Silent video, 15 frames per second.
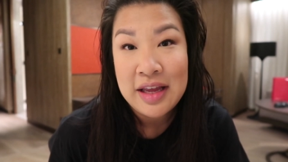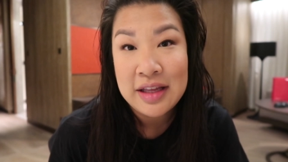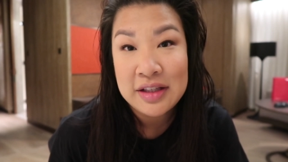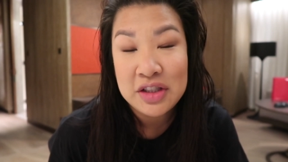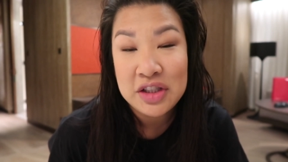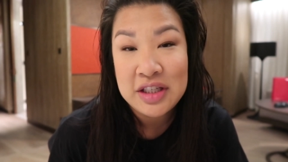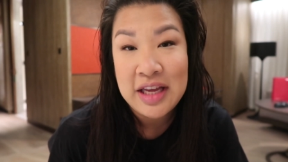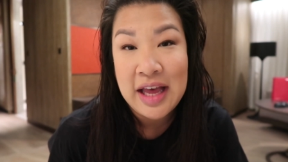
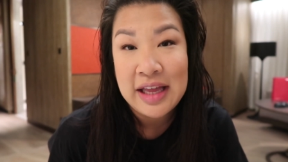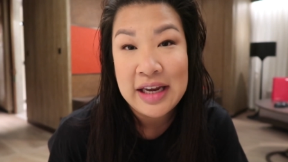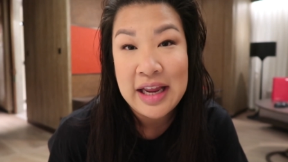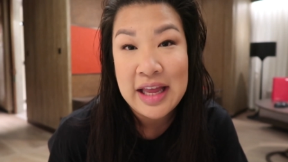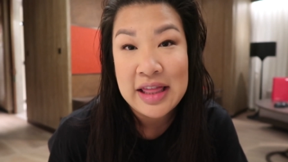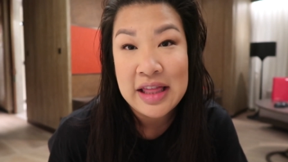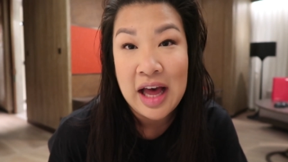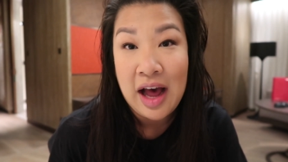in Xi'an
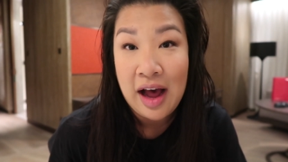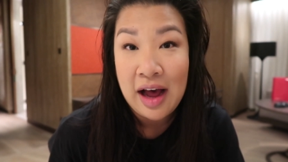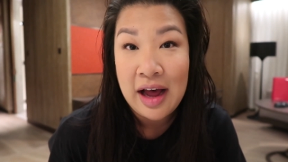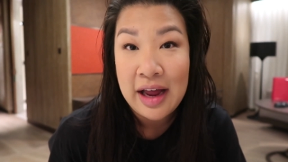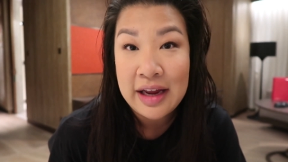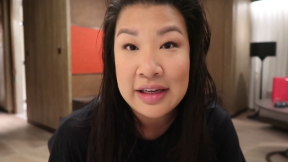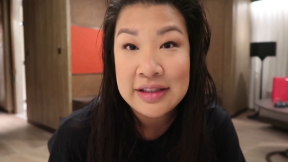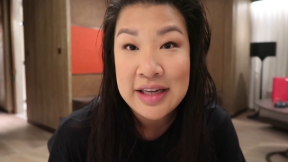in the
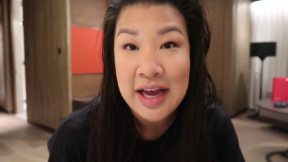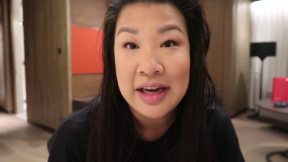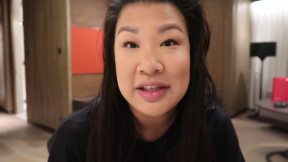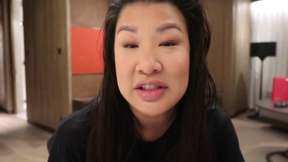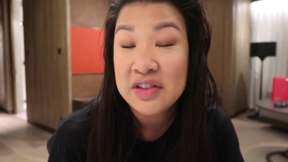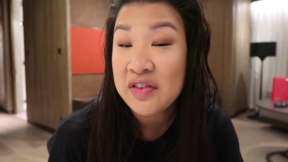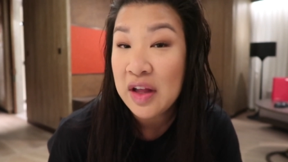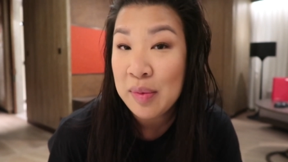
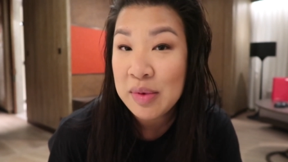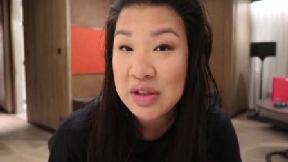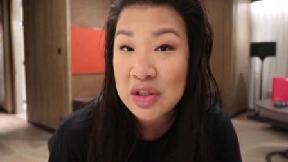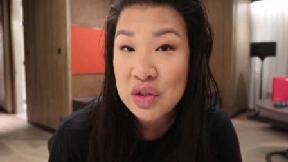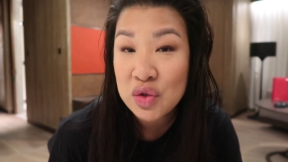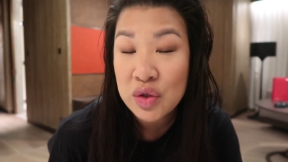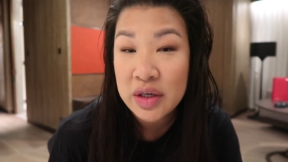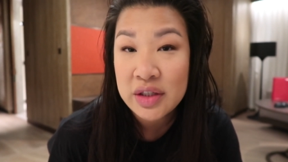high-tech development
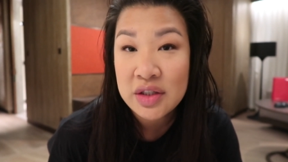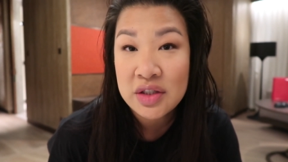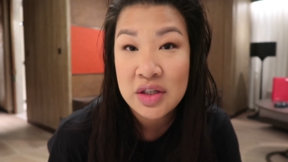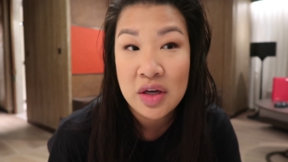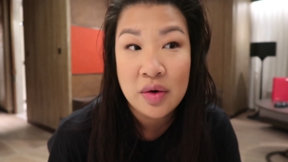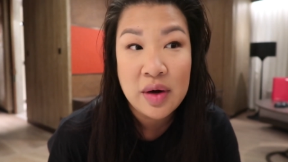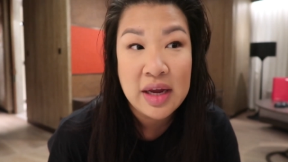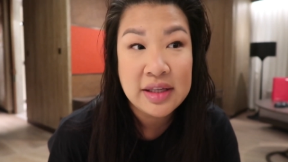district.
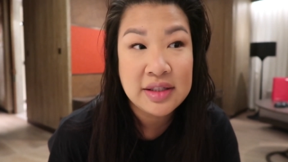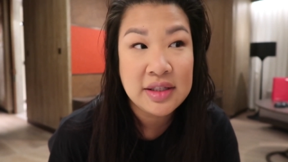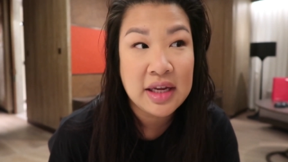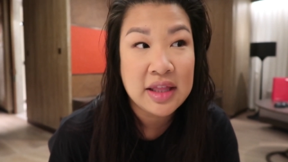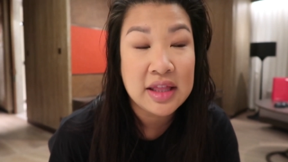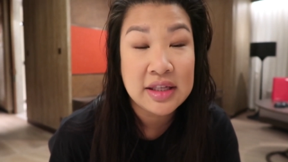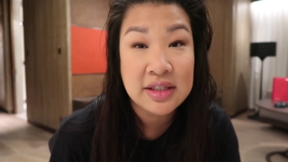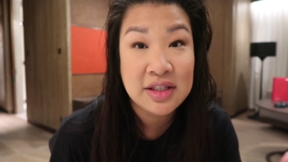So it's
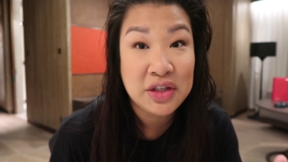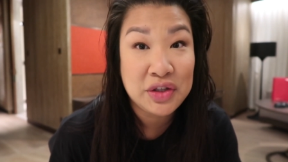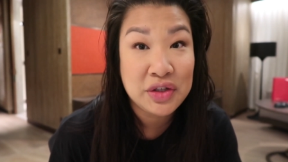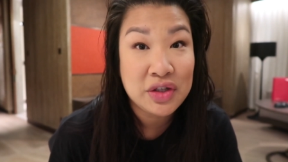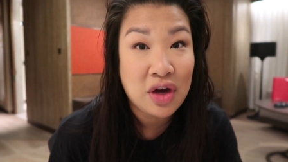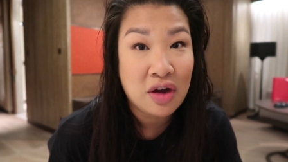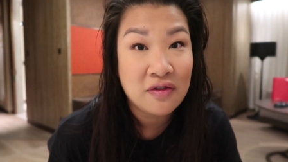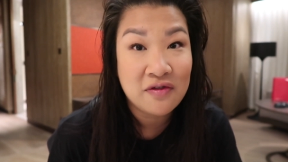like the
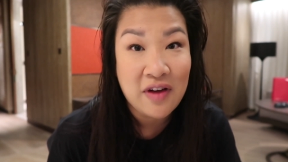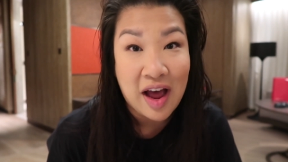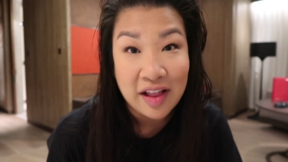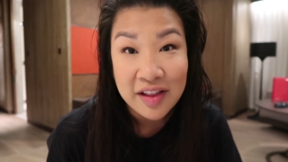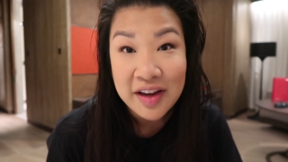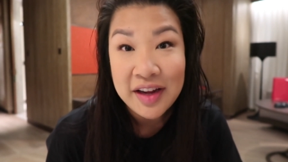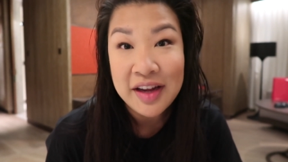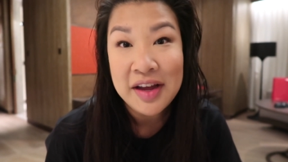Silicon
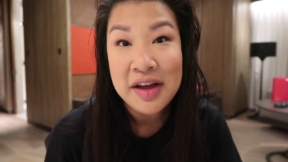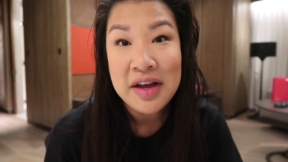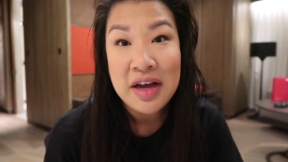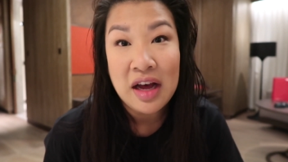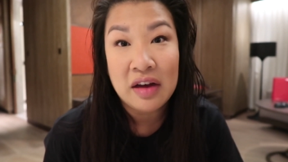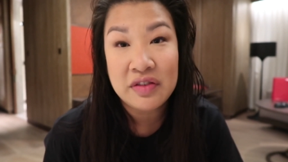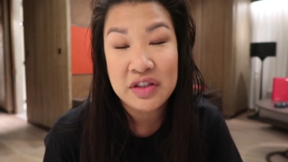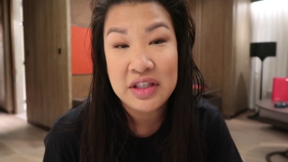Valley
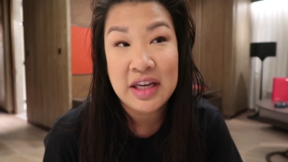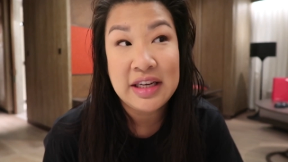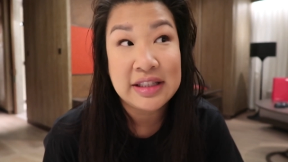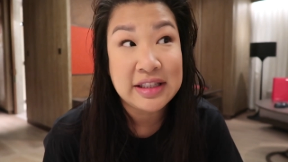of Xi'an.